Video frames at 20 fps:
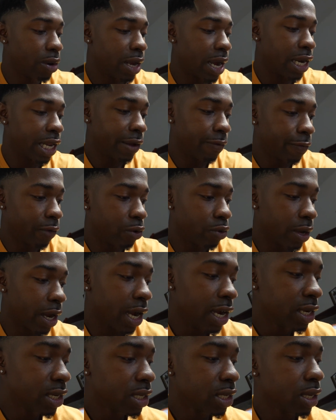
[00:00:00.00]
that I did for you
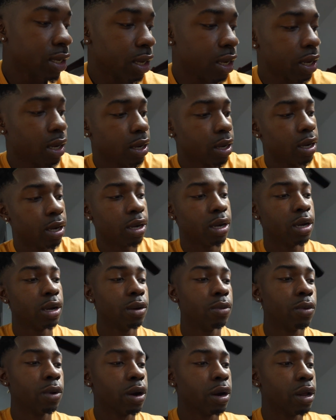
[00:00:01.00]
guys. We're